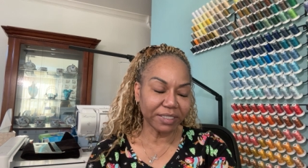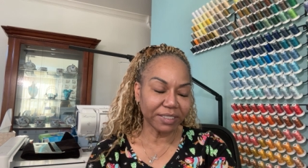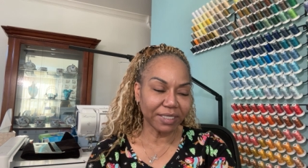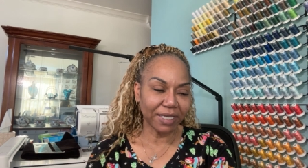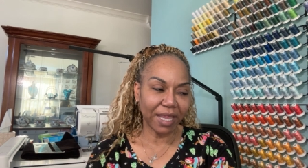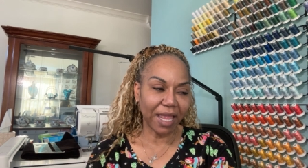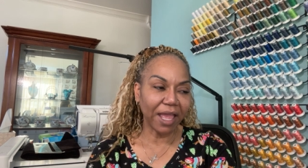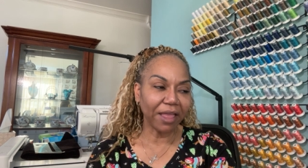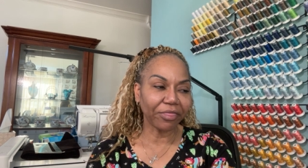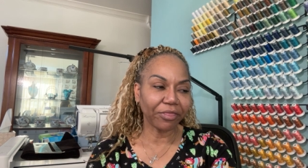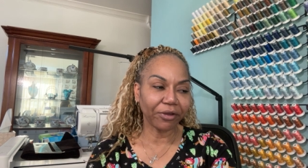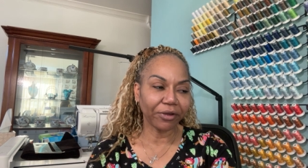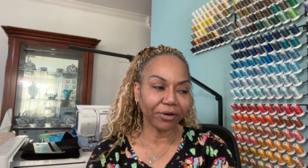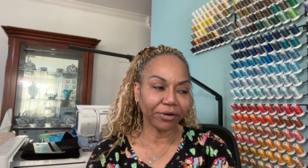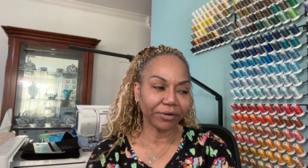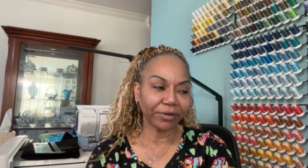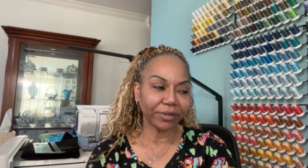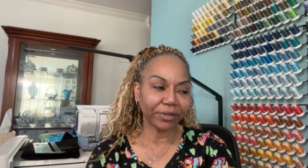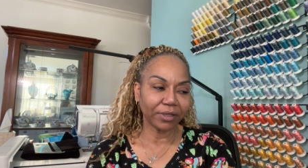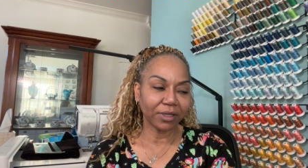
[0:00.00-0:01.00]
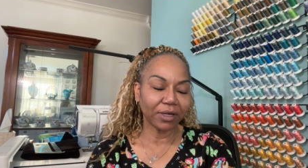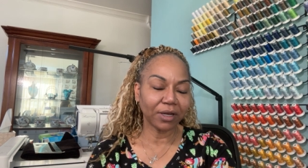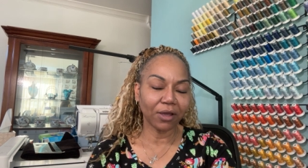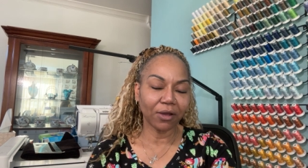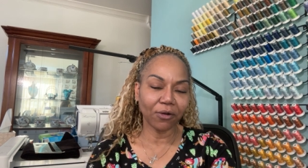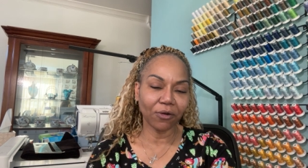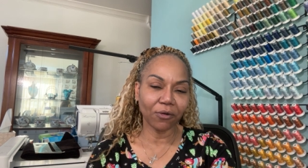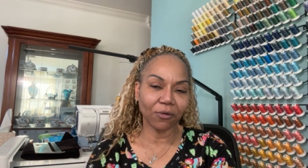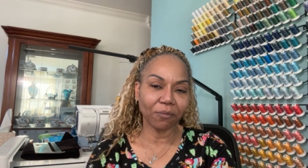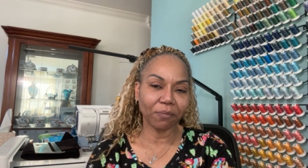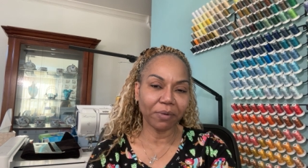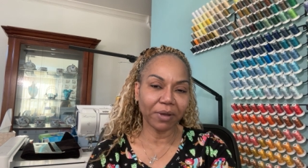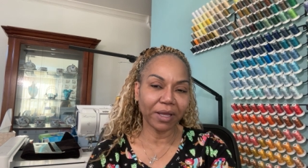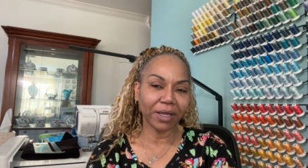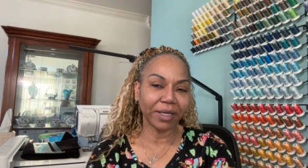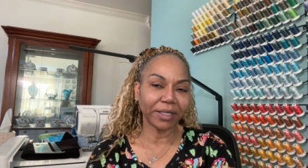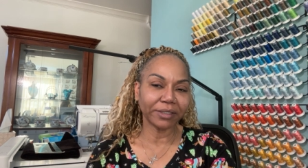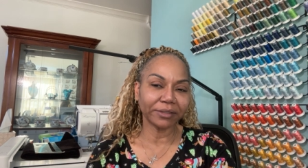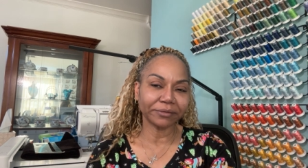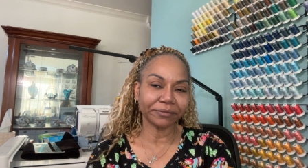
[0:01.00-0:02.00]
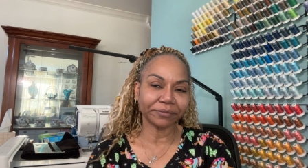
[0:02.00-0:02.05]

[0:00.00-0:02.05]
together, you know. But